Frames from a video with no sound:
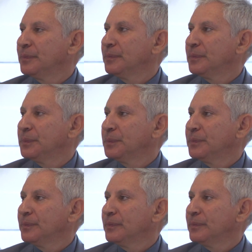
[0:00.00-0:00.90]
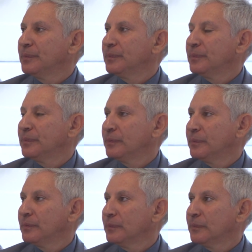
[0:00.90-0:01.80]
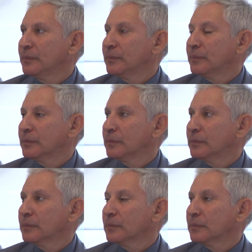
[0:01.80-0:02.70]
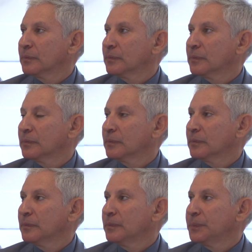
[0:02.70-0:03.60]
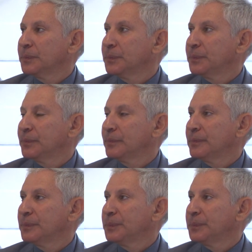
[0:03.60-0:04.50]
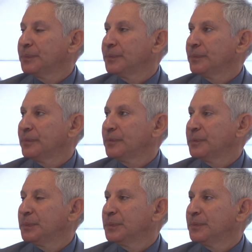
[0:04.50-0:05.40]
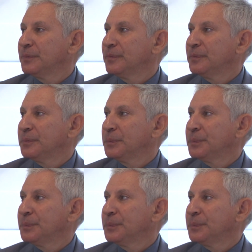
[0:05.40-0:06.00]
[no speech]